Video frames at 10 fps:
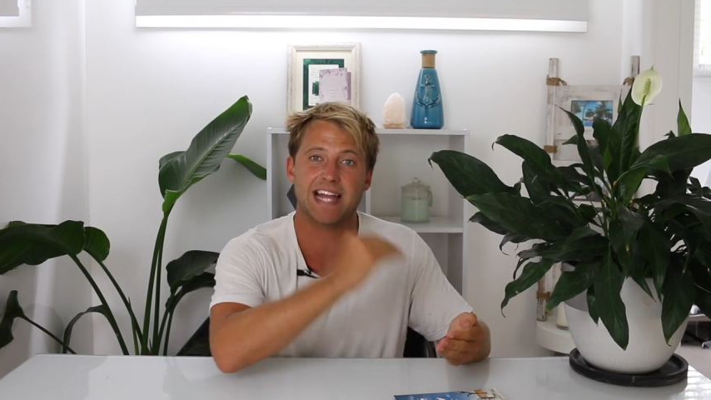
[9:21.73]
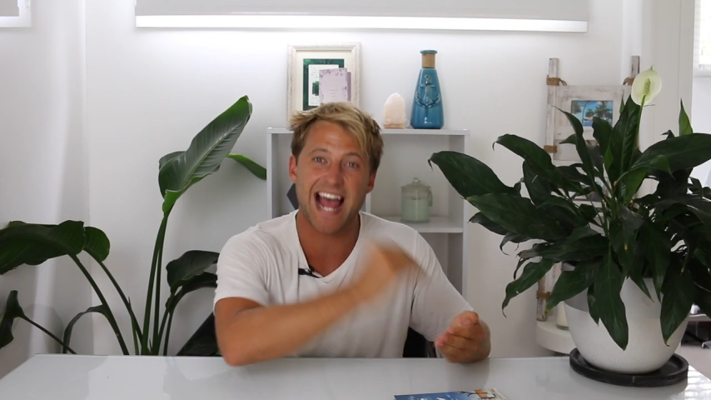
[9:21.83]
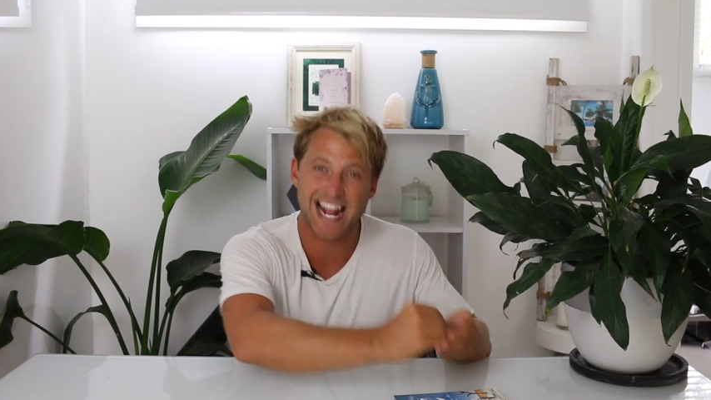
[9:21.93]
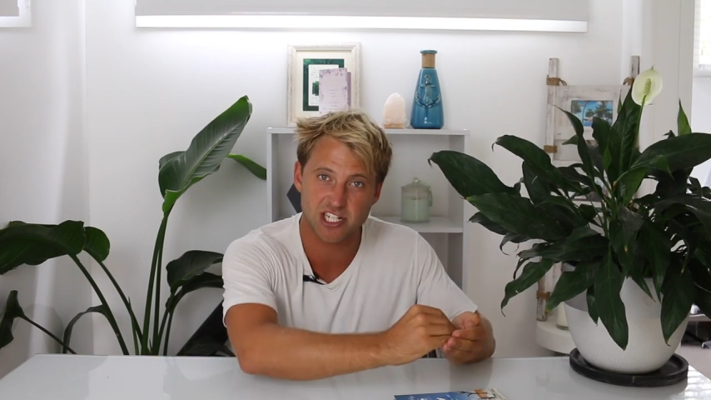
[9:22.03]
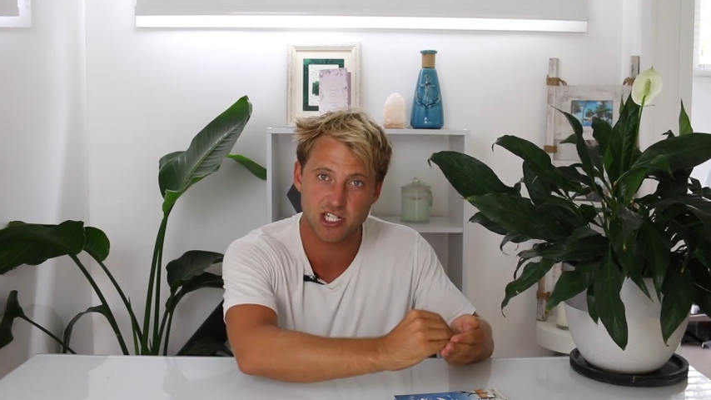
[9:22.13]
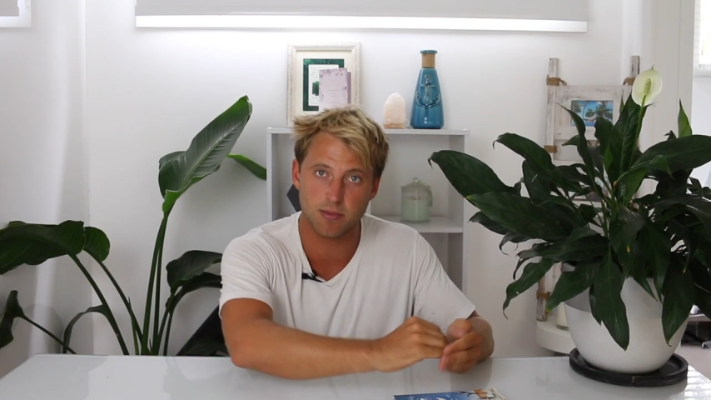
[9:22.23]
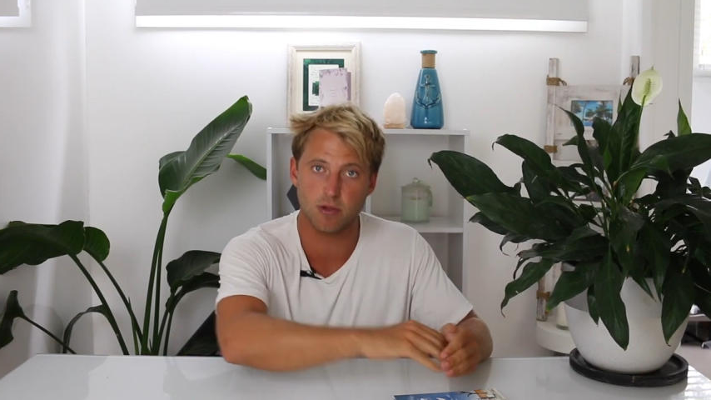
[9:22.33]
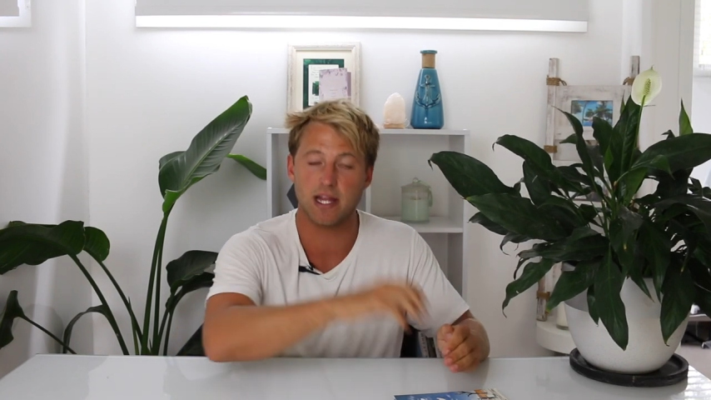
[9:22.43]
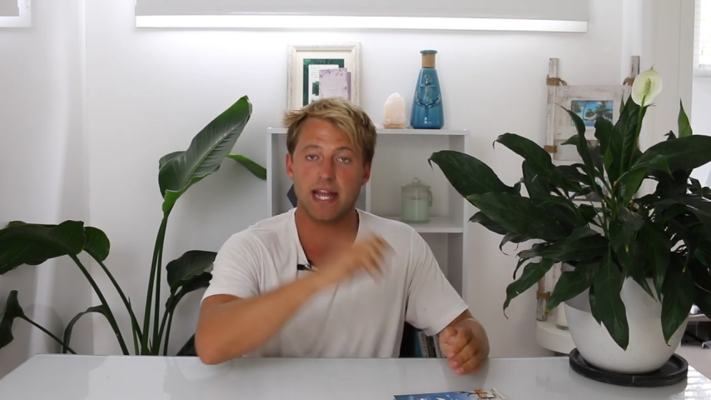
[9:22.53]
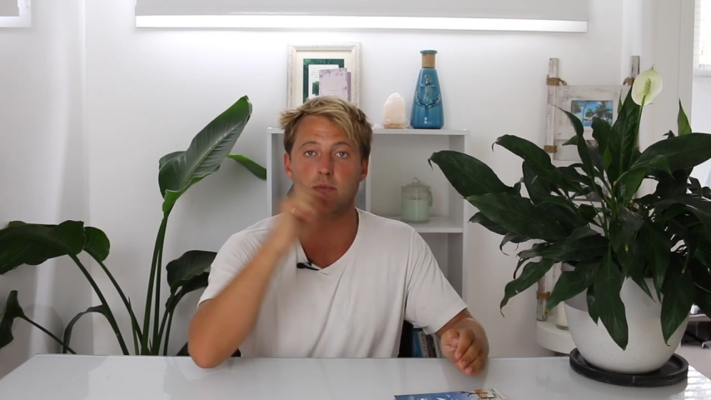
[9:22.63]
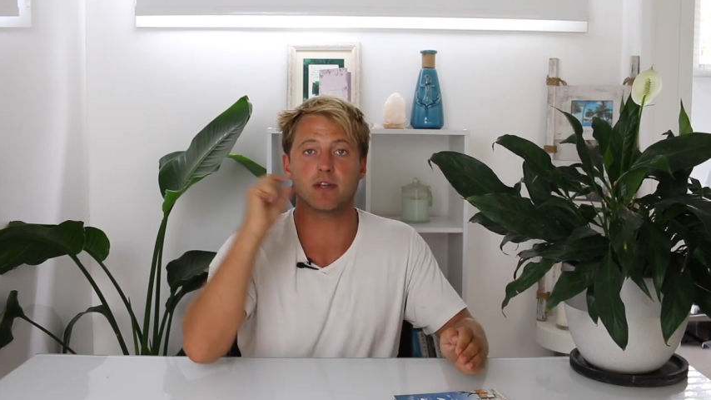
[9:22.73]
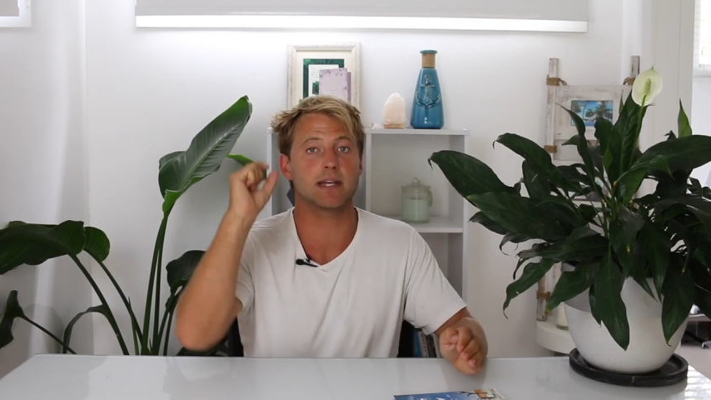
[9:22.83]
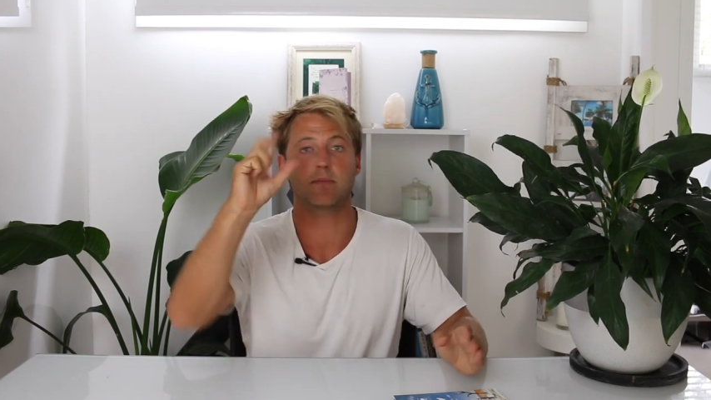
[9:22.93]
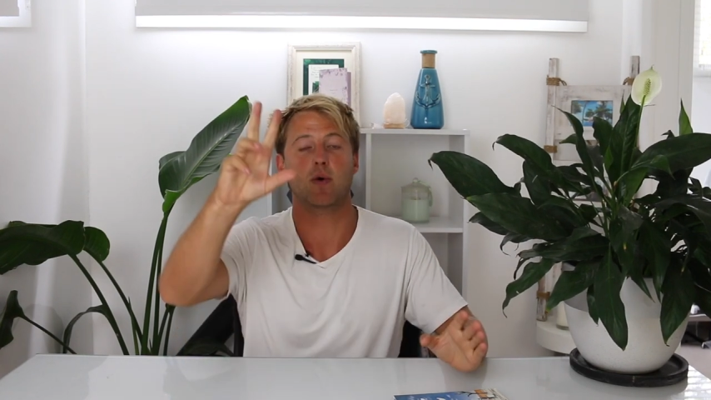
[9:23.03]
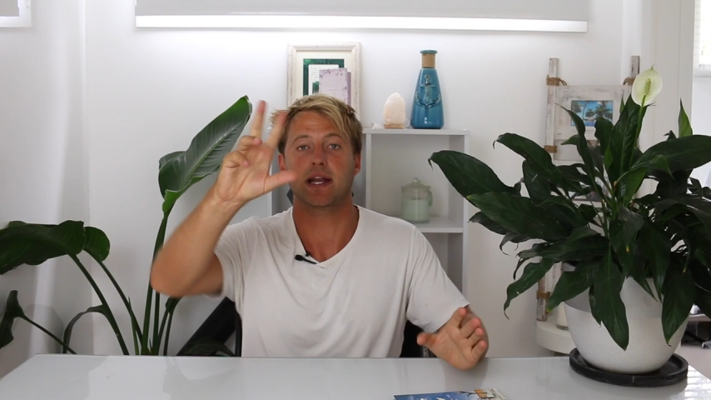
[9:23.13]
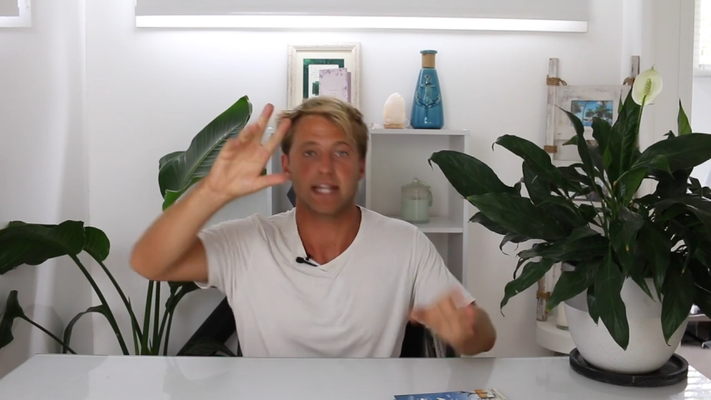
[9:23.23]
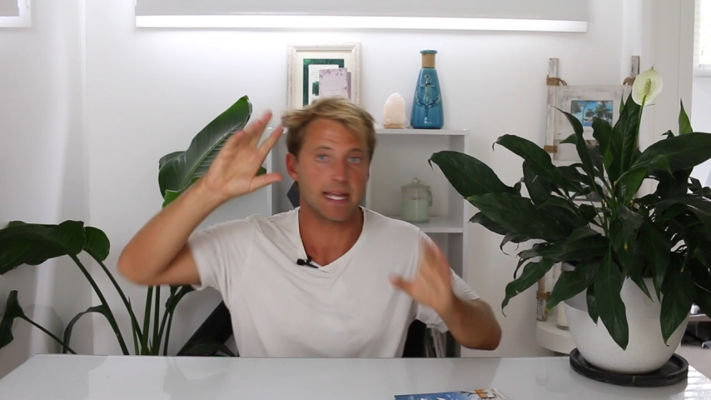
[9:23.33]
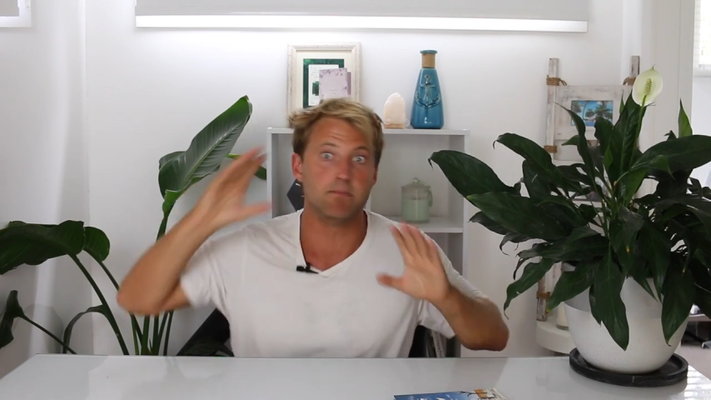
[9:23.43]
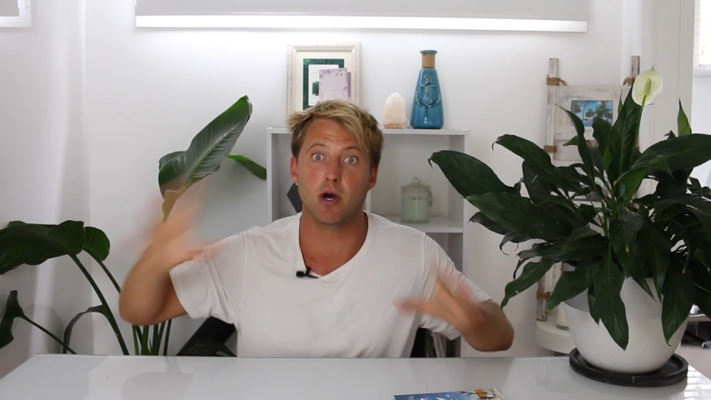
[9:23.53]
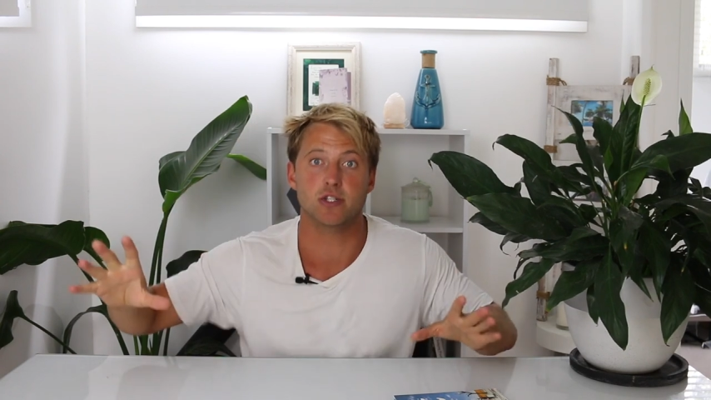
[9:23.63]
and actionable, and number one,
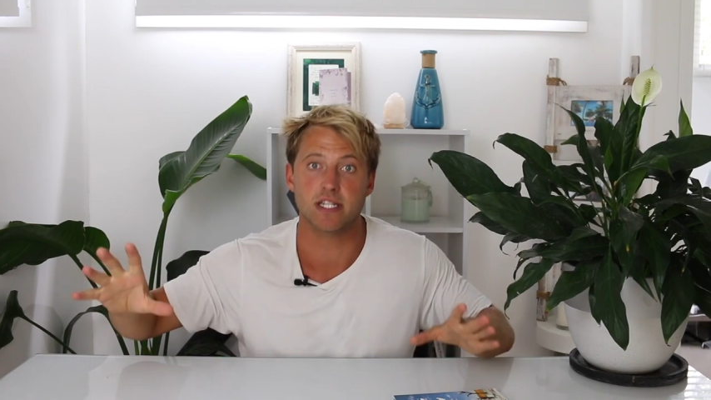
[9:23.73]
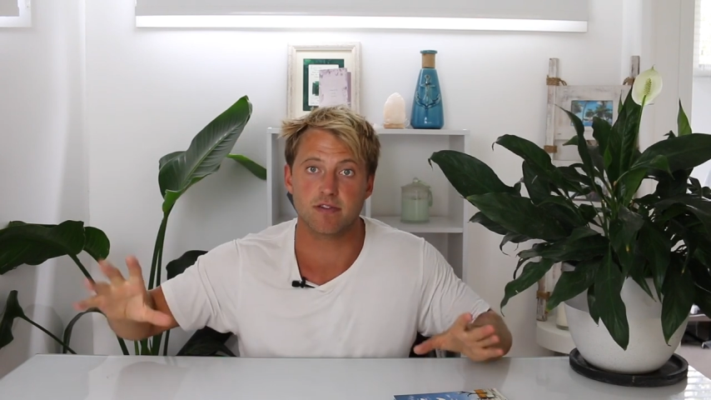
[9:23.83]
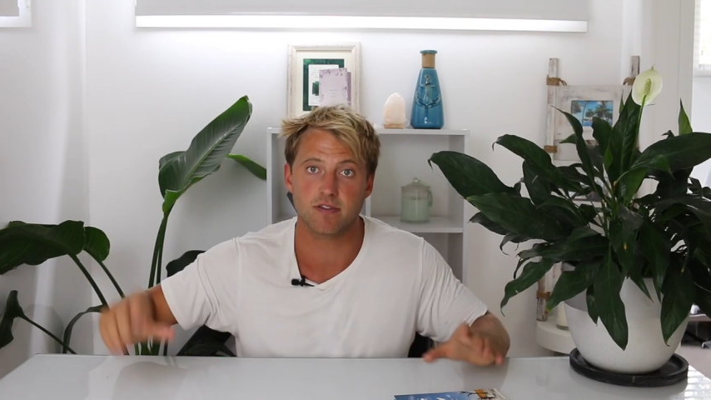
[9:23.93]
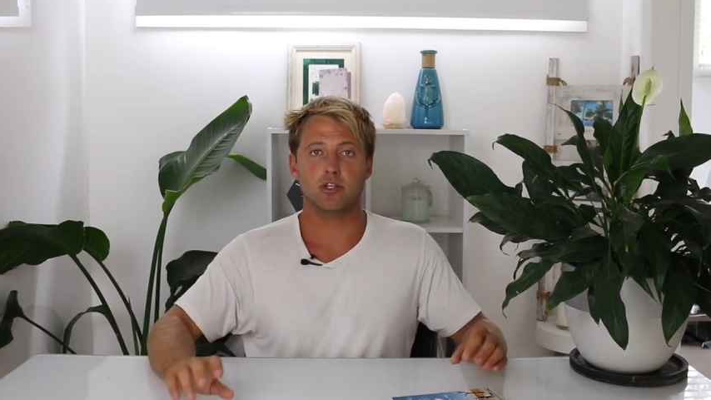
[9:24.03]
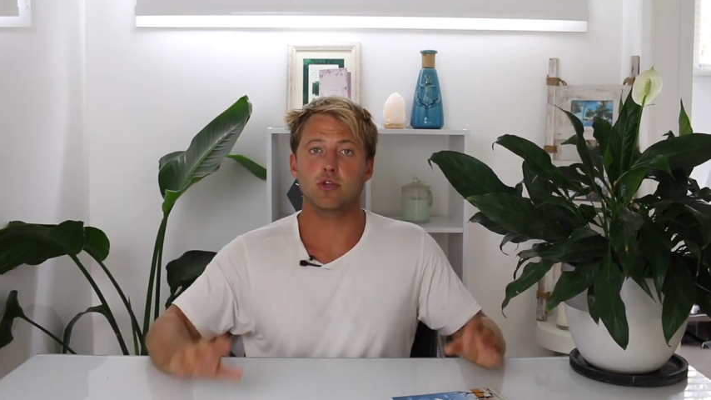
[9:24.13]
emotive.